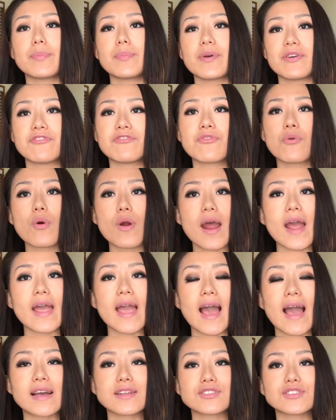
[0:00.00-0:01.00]
before I
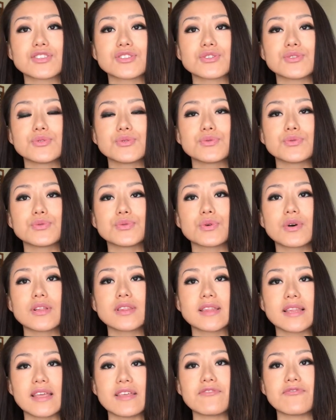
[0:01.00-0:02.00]
had to
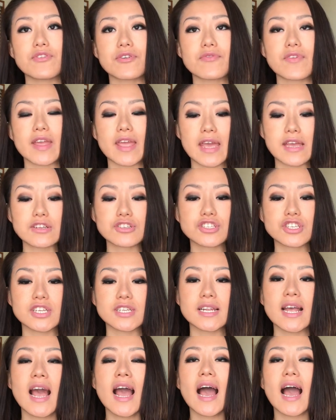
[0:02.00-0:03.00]
leave for
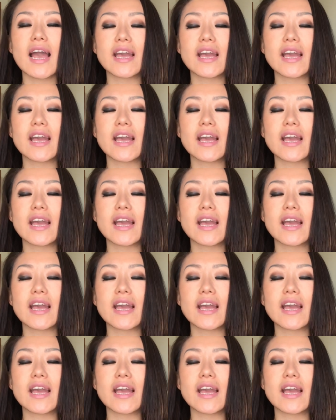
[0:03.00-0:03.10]
vacation.